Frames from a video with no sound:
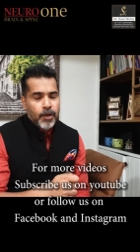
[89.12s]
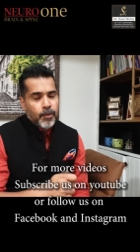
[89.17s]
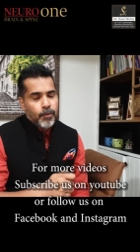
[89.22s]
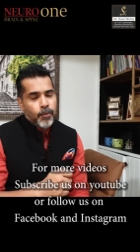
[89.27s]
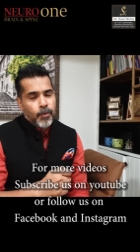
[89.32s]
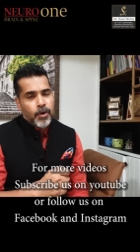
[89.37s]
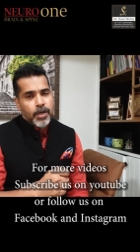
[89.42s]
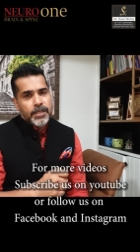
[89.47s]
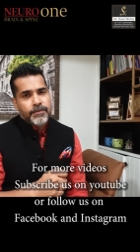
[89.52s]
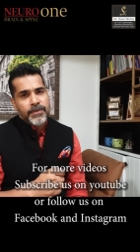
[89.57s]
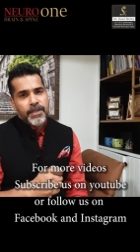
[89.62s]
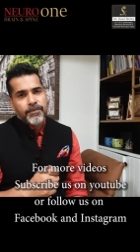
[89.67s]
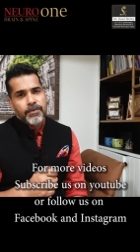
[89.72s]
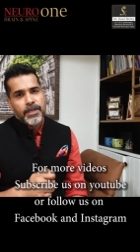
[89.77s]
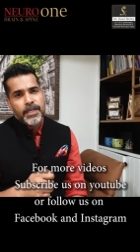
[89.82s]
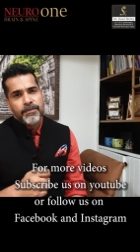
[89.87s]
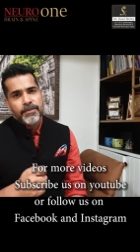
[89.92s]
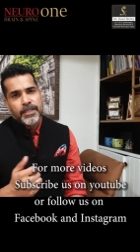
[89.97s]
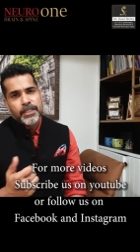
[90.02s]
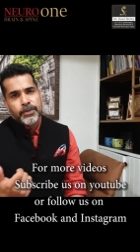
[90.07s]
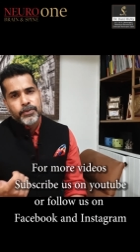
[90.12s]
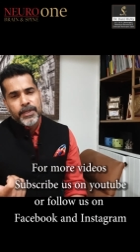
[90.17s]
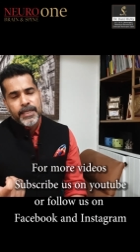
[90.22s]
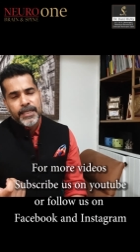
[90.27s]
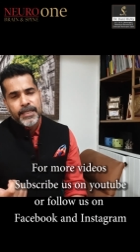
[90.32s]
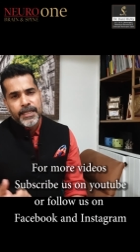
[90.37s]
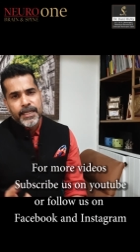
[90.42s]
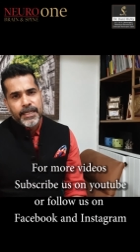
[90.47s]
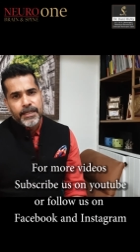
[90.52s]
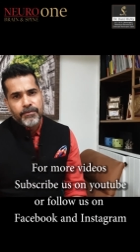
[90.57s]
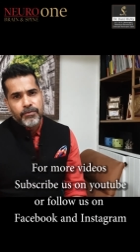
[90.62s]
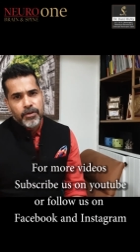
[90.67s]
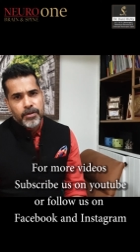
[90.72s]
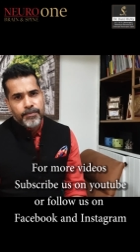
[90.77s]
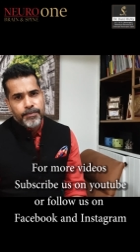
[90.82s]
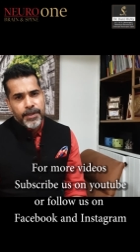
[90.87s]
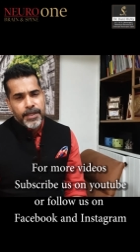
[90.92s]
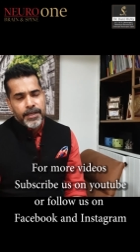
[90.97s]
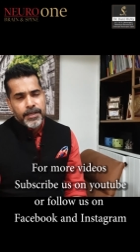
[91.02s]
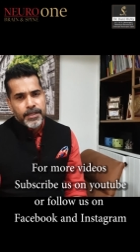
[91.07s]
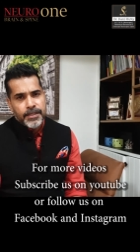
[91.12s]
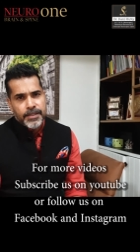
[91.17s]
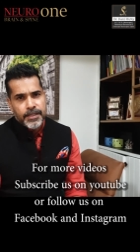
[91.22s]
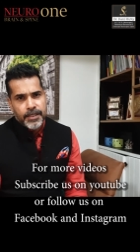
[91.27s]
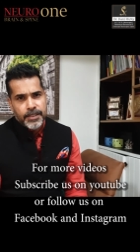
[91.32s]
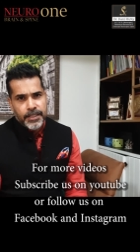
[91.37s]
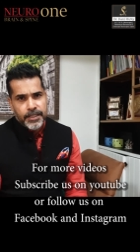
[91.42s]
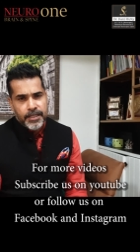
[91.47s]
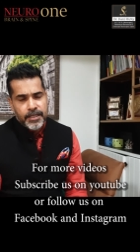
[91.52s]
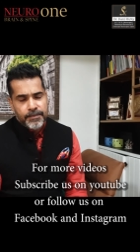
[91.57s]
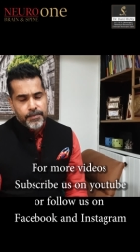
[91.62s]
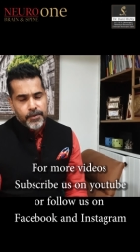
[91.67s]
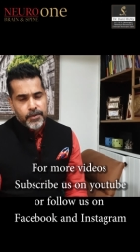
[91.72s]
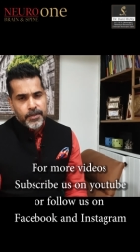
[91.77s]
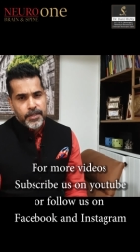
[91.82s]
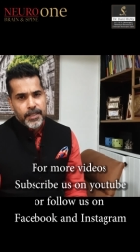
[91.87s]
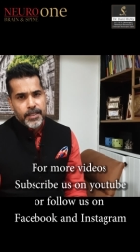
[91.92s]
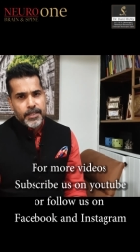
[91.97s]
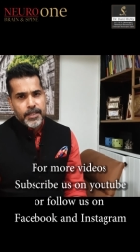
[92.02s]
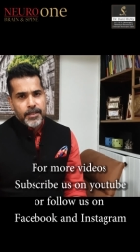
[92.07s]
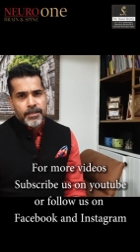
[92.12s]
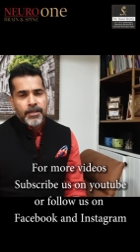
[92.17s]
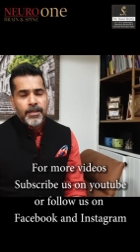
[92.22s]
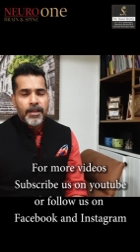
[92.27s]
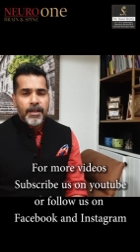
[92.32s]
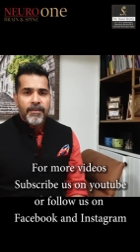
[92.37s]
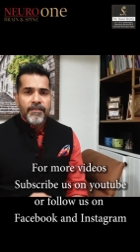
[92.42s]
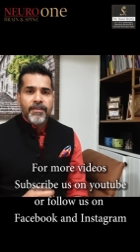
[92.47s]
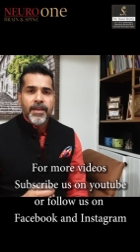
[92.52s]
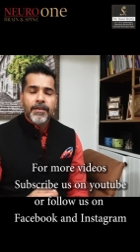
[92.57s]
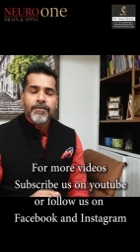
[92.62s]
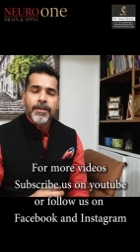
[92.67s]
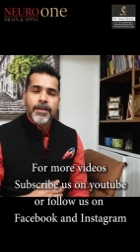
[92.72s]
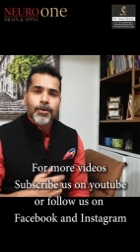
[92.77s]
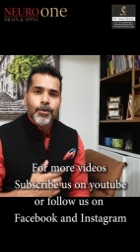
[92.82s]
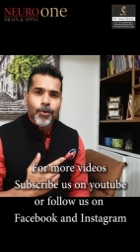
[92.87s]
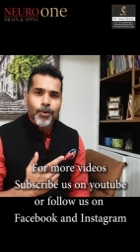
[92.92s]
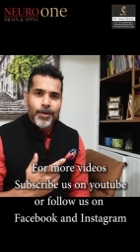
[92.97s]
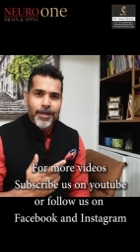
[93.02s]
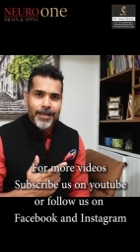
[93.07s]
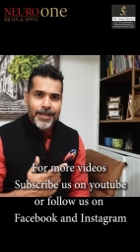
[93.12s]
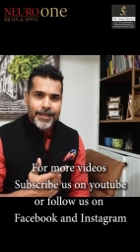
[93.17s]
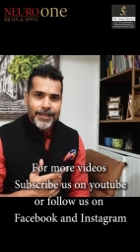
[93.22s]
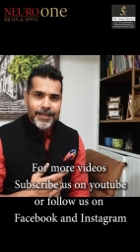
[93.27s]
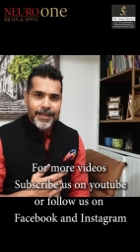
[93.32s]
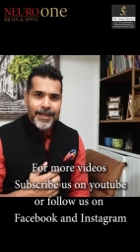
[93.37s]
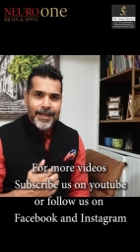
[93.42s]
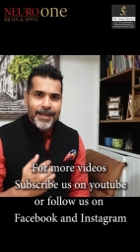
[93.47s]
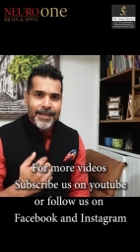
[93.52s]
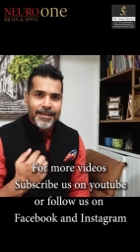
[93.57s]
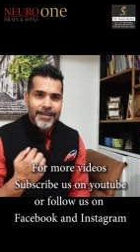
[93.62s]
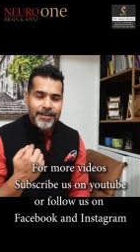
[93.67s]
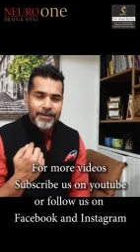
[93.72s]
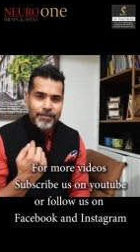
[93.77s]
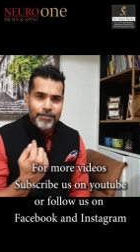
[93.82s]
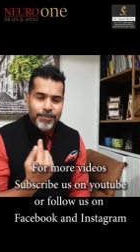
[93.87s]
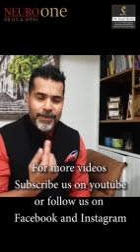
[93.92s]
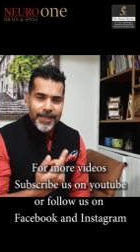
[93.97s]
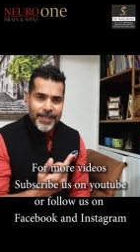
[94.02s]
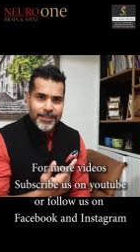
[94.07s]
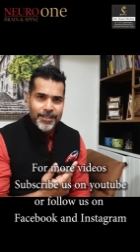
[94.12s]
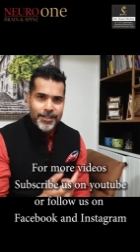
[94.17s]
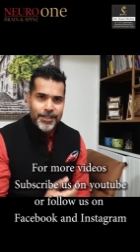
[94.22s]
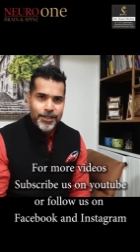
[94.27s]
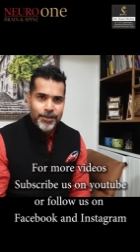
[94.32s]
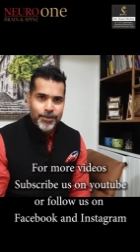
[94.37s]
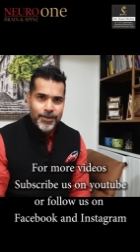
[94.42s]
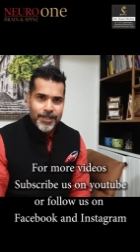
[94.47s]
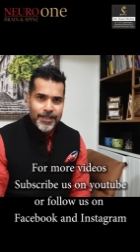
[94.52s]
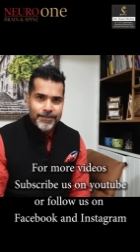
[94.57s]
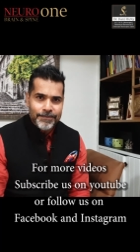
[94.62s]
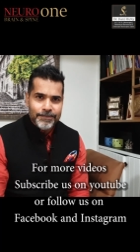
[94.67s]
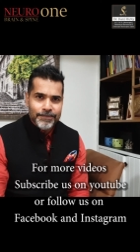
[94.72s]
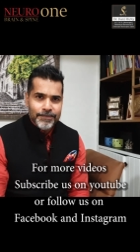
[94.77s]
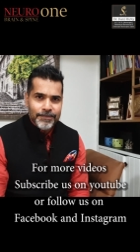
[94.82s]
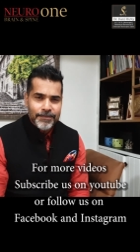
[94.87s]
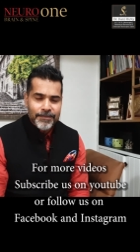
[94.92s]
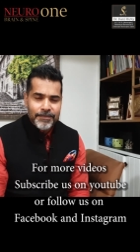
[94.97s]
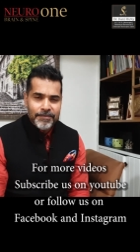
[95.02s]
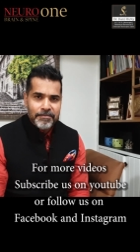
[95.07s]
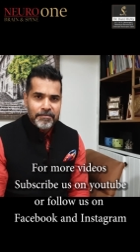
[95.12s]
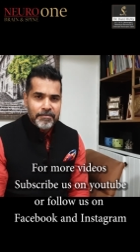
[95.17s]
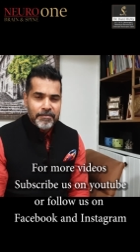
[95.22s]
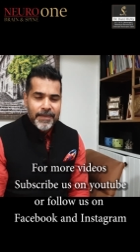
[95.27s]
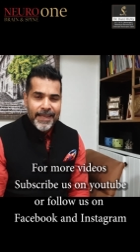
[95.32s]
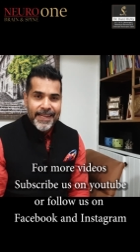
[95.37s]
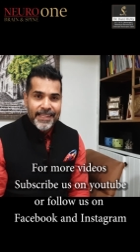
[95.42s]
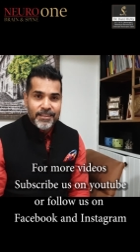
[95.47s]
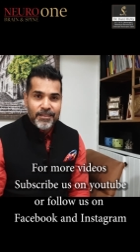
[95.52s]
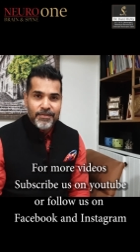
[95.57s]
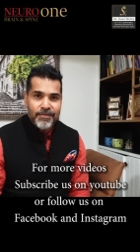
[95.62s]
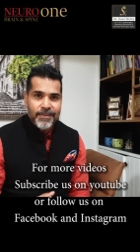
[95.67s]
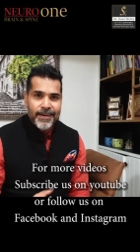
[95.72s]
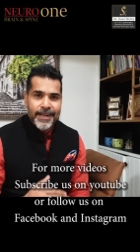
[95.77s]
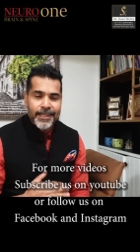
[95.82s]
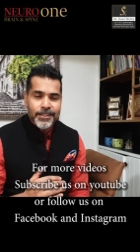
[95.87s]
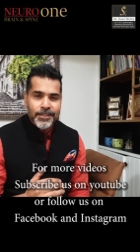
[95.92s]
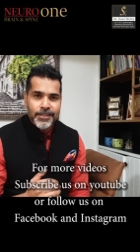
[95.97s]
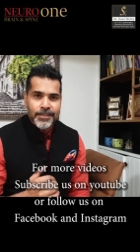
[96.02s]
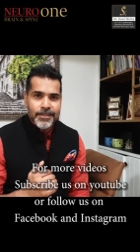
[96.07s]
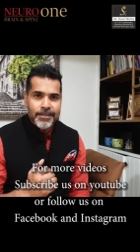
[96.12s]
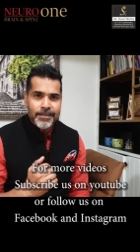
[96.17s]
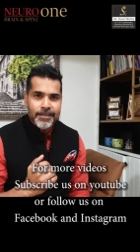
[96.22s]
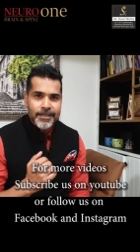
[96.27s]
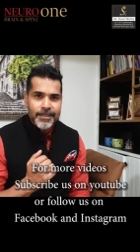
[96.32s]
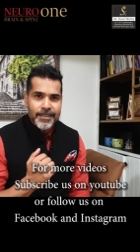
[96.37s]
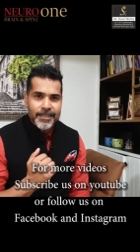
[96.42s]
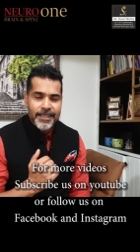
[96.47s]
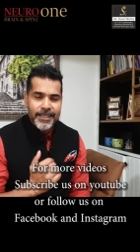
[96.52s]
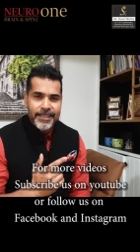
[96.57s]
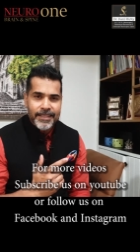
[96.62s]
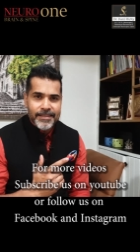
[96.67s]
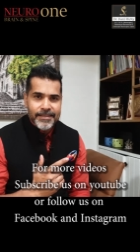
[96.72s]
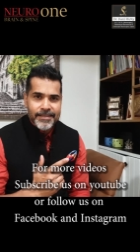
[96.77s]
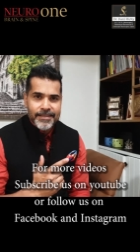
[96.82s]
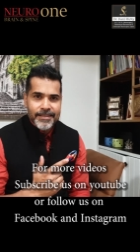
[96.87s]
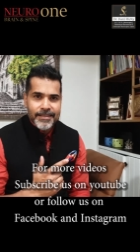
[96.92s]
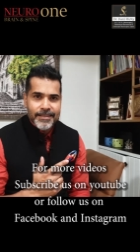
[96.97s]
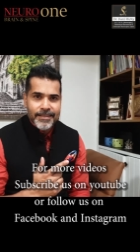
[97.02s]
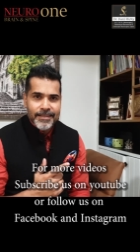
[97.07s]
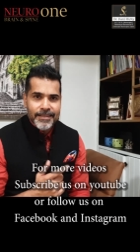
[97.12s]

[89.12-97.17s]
what we would eventually need would be a surgical procedure where we go ahead and repair the dura and the fracture heals.